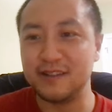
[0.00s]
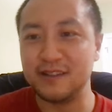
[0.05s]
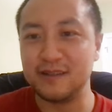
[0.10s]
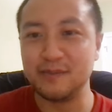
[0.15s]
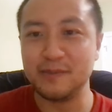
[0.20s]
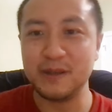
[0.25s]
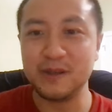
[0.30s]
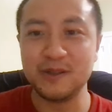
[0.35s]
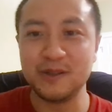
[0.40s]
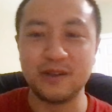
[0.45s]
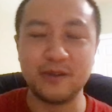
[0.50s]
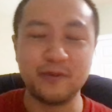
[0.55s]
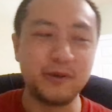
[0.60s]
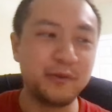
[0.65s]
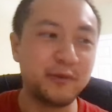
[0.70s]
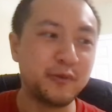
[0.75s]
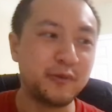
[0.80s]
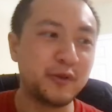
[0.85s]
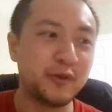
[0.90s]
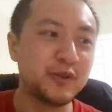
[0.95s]
especially when
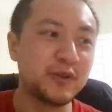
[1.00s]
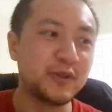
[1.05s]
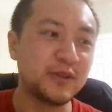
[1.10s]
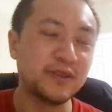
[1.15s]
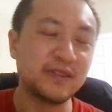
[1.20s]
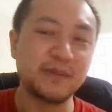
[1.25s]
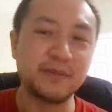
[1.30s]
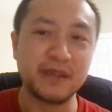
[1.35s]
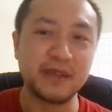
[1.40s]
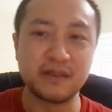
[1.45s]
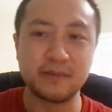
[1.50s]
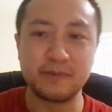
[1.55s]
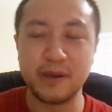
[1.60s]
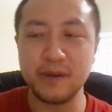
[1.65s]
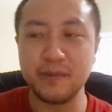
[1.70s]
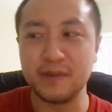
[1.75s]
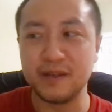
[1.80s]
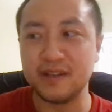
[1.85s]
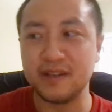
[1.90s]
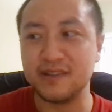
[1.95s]
we want to do some
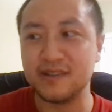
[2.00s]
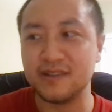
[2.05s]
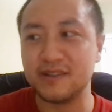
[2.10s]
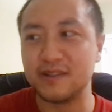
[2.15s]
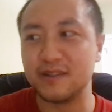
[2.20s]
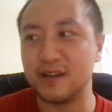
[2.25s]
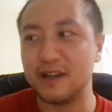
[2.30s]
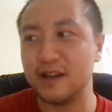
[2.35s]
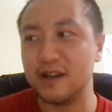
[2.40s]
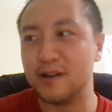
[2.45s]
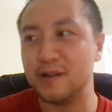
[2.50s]
experiments